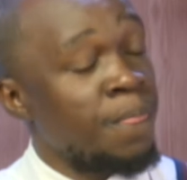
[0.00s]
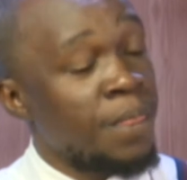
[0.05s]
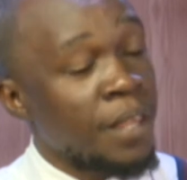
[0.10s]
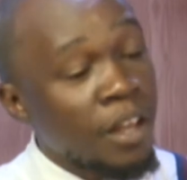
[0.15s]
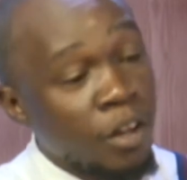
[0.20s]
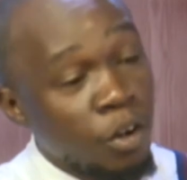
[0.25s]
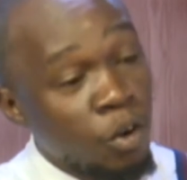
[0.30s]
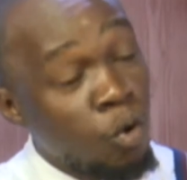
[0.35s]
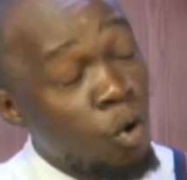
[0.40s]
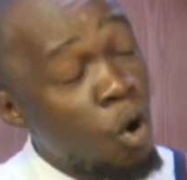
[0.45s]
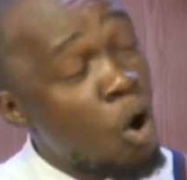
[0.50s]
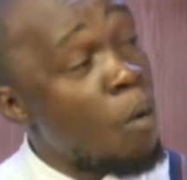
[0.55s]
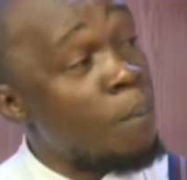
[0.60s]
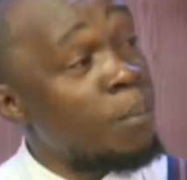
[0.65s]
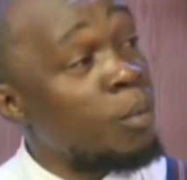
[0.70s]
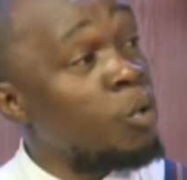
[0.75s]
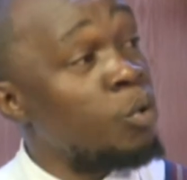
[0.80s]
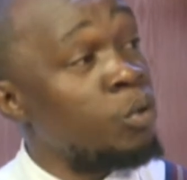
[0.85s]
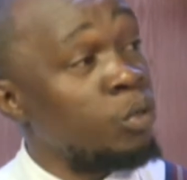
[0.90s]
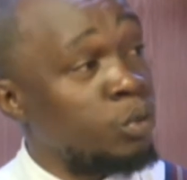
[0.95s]
Ngo
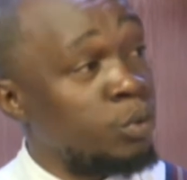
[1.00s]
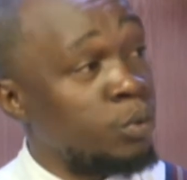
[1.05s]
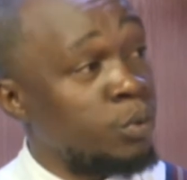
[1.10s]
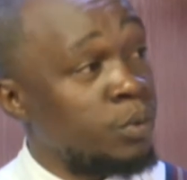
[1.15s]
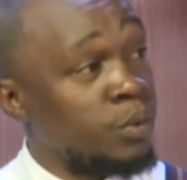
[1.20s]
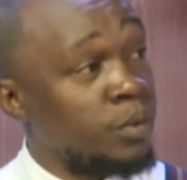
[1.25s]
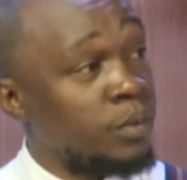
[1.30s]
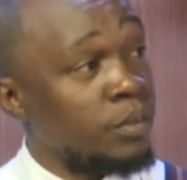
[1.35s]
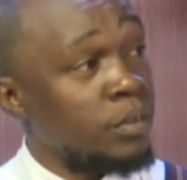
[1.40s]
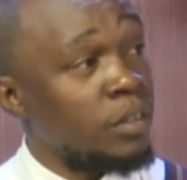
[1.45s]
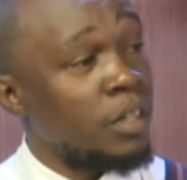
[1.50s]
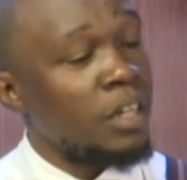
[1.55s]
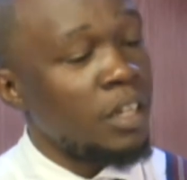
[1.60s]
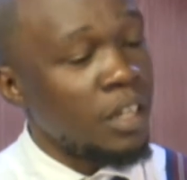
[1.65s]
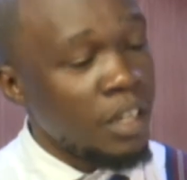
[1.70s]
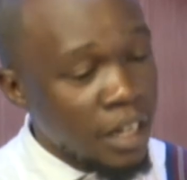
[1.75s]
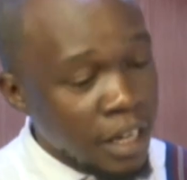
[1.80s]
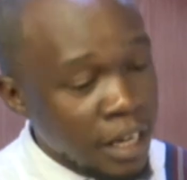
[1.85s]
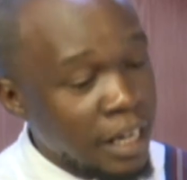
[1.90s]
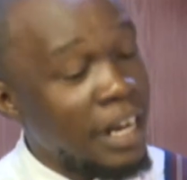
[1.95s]
muntu.
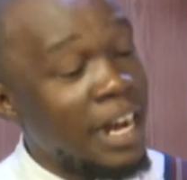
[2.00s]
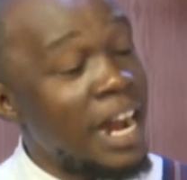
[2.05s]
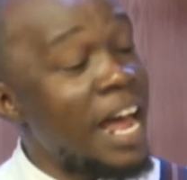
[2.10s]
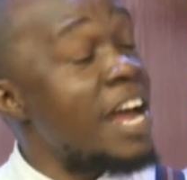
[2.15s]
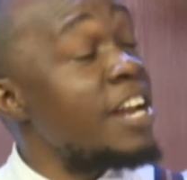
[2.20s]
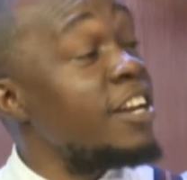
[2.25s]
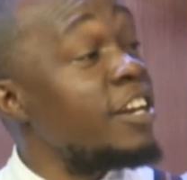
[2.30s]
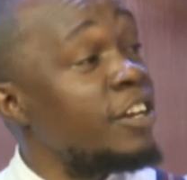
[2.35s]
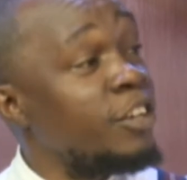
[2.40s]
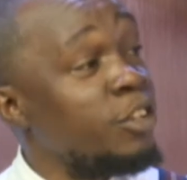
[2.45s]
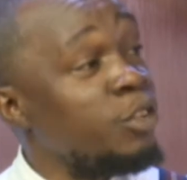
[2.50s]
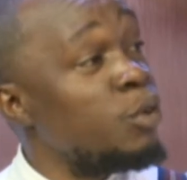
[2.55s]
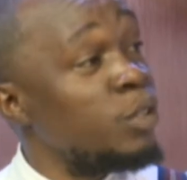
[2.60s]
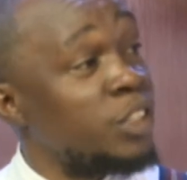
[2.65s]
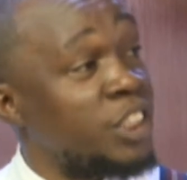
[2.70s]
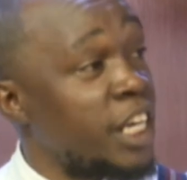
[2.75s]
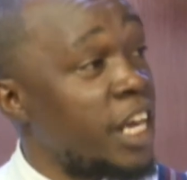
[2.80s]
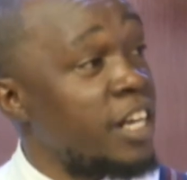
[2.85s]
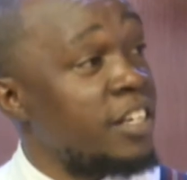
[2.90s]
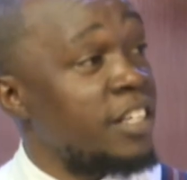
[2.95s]
Learn your
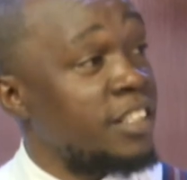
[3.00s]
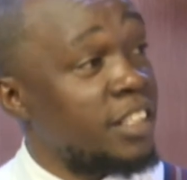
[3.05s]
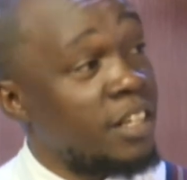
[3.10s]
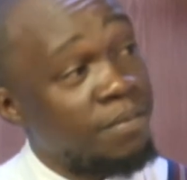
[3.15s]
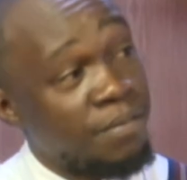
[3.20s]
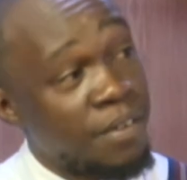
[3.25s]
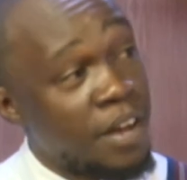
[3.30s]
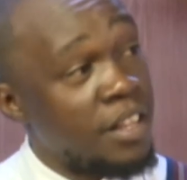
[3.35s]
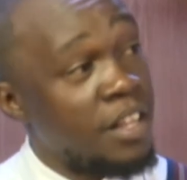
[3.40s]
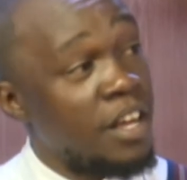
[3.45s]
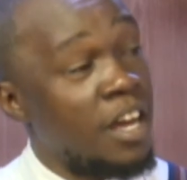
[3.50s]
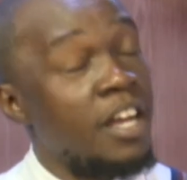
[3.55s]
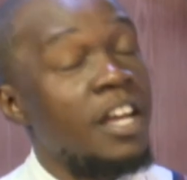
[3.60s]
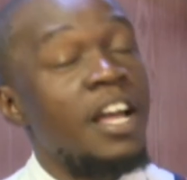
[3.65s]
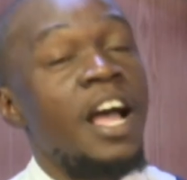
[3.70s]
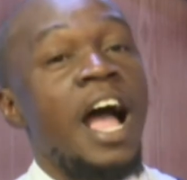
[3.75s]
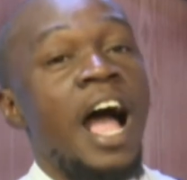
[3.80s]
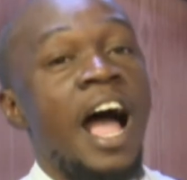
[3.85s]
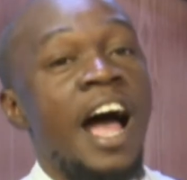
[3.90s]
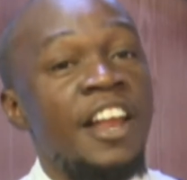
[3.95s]
child as a father
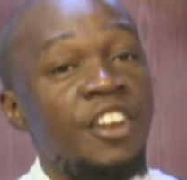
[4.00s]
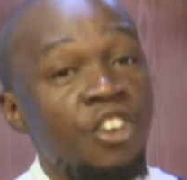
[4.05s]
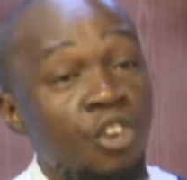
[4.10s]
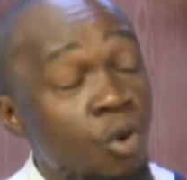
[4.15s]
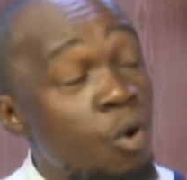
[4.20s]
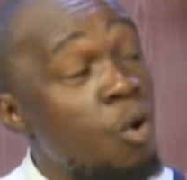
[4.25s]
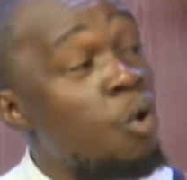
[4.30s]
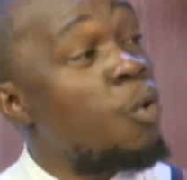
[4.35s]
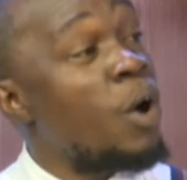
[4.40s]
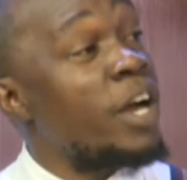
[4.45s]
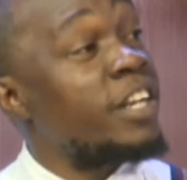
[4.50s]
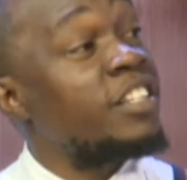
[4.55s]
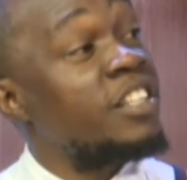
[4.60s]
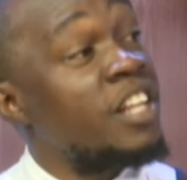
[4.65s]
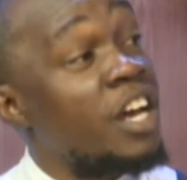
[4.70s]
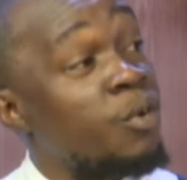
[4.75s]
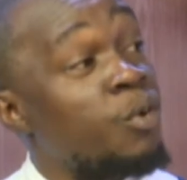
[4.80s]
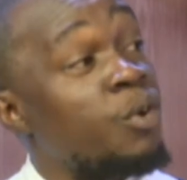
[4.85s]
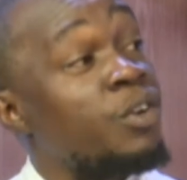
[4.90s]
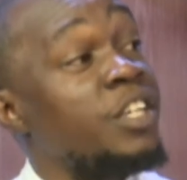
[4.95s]
and know what
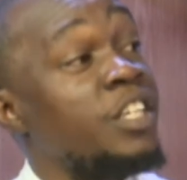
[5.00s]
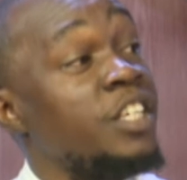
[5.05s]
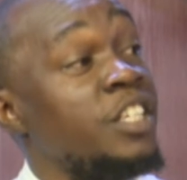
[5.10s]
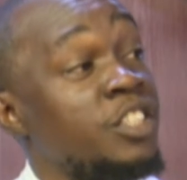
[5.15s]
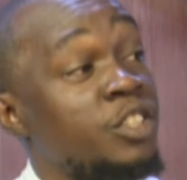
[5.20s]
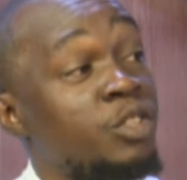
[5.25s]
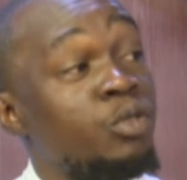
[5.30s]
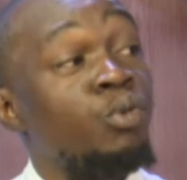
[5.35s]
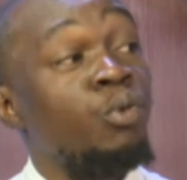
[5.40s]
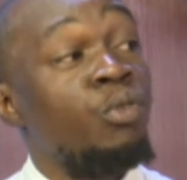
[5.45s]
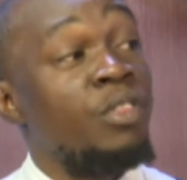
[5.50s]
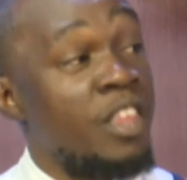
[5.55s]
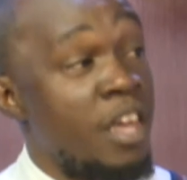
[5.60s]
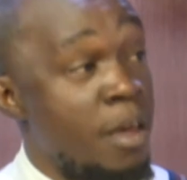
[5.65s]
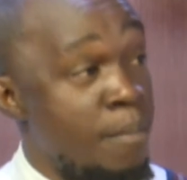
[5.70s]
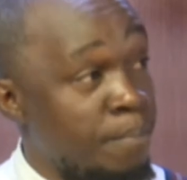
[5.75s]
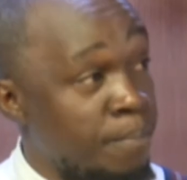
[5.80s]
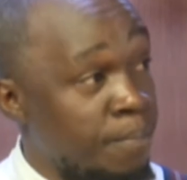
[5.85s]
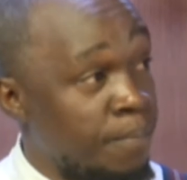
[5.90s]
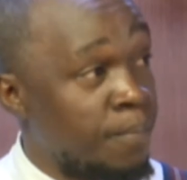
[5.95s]
the road is to
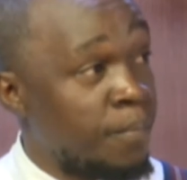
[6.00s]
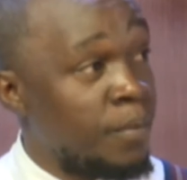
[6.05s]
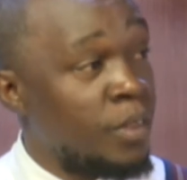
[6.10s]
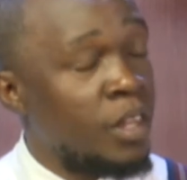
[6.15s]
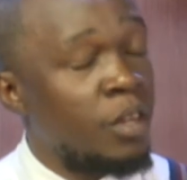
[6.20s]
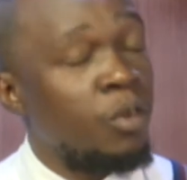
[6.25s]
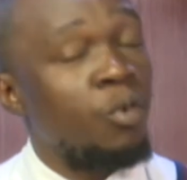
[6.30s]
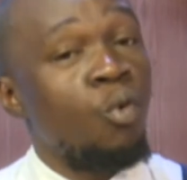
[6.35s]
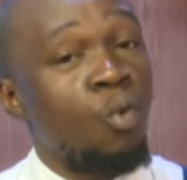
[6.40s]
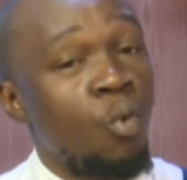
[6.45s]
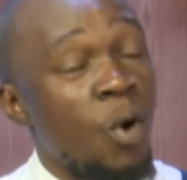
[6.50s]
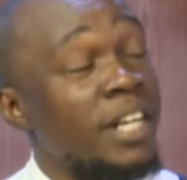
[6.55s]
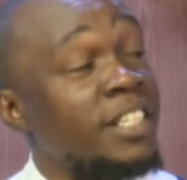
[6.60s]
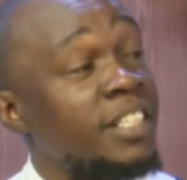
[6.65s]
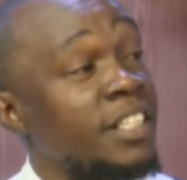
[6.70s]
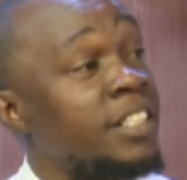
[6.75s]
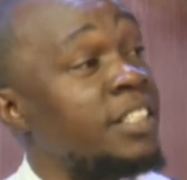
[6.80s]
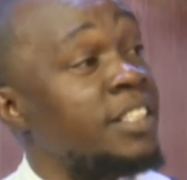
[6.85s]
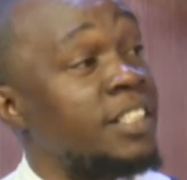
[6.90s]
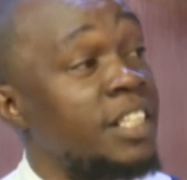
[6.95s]
them. what
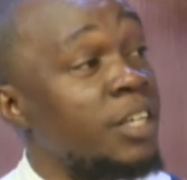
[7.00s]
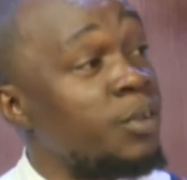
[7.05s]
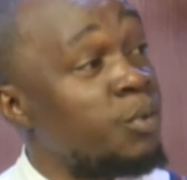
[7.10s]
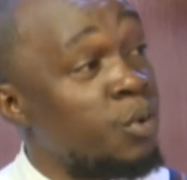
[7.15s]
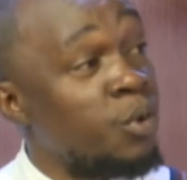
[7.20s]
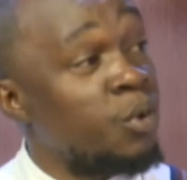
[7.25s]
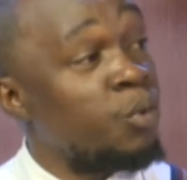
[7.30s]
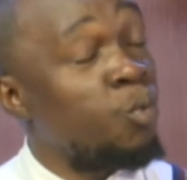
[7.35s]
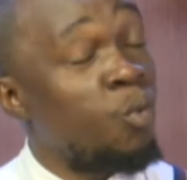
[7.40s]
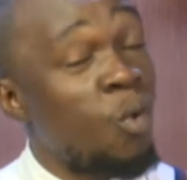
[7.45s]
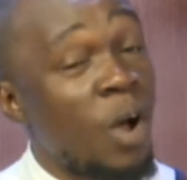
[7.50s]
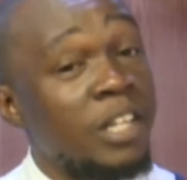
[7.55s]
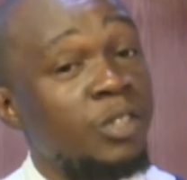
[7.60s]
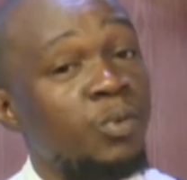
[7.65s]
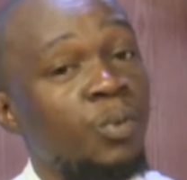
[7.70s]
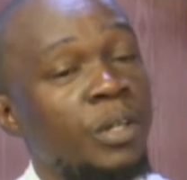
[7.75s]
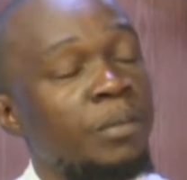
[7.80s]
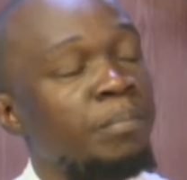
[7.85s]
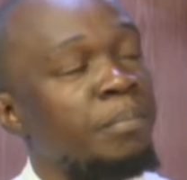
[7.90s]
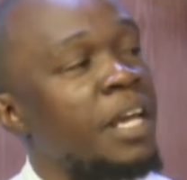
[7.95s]
is the road, what
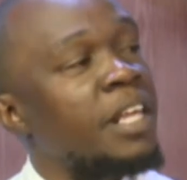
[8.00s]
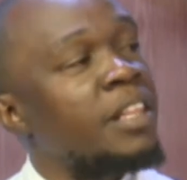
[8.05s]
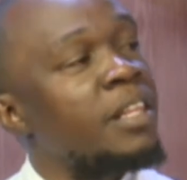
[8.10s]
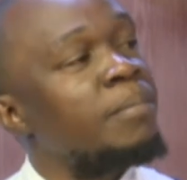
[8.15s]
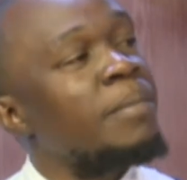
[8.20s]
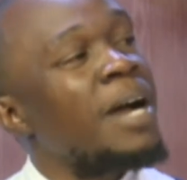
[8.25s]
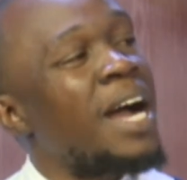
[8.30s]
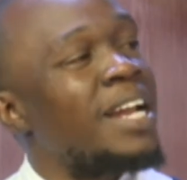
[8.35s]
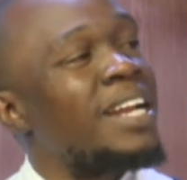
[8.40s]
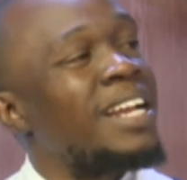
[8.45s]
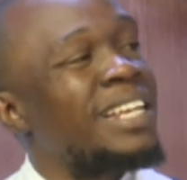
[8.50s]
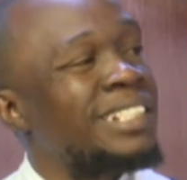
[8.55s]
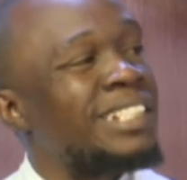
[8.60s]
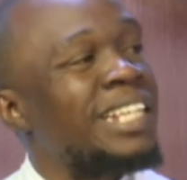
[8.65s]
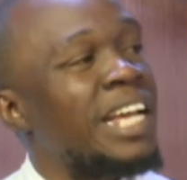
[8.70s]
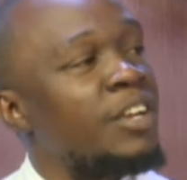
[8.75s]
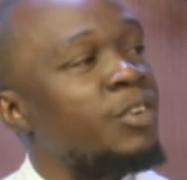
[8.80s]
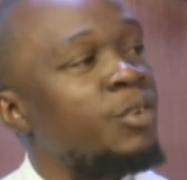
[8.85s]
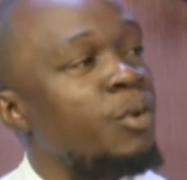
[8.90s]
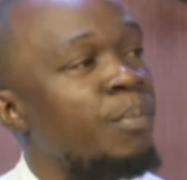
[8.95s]
will make them
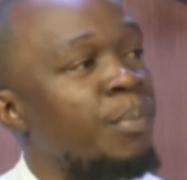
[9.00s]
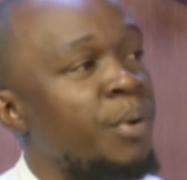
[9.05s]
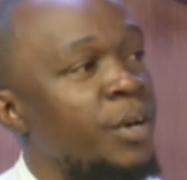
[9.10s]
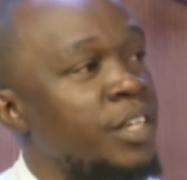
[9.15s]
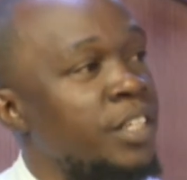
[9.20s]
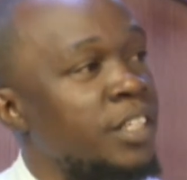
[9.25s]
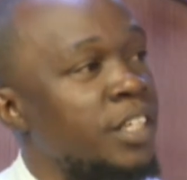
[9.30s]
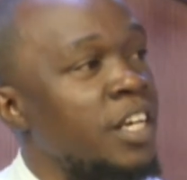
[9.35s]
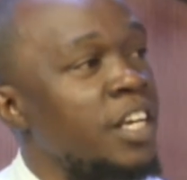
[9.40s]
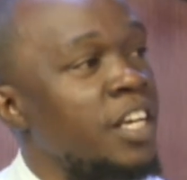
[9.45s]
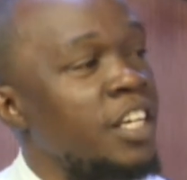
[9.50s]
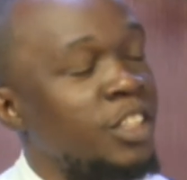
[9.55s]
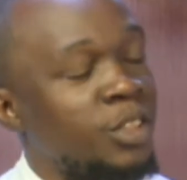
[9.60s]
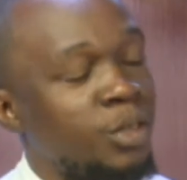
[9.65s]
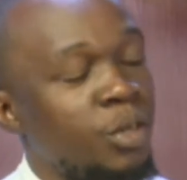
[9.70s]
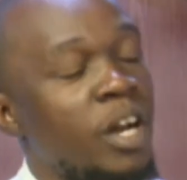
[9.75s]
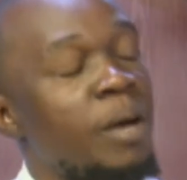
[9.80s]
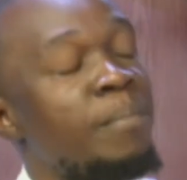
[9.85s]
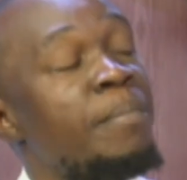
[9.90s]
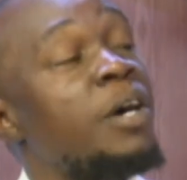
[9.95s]
understand your point. It's
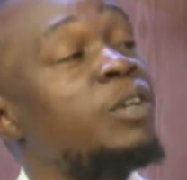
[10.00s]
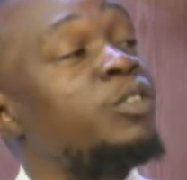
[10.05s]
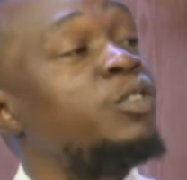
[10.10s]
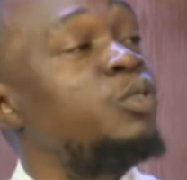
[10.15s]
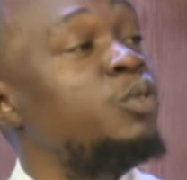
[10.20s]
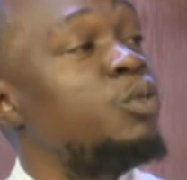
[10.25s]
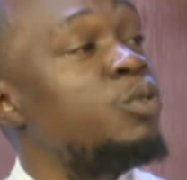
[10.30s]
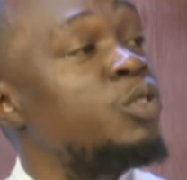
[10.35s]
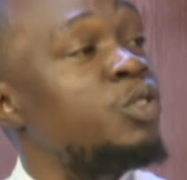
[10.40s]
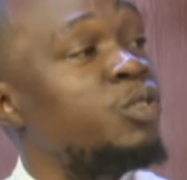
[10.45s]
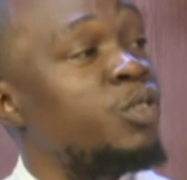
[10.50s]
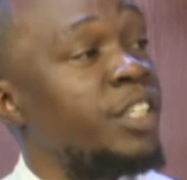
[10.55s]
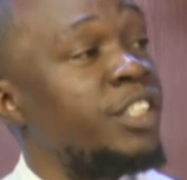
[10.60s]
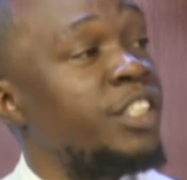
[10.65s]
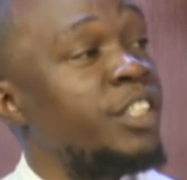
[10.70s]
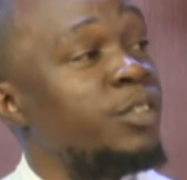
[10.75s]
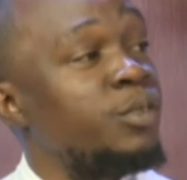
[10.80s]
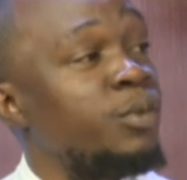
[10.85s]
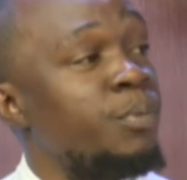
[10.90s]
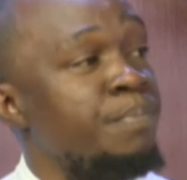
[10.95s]
not about you
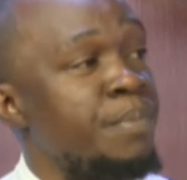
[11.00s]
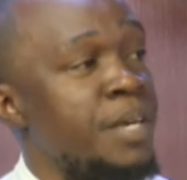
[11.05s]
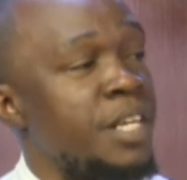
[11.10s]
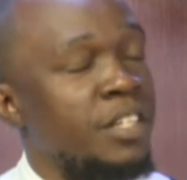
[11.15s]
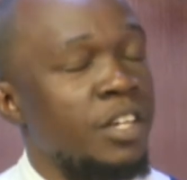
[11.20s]
stretching to beat.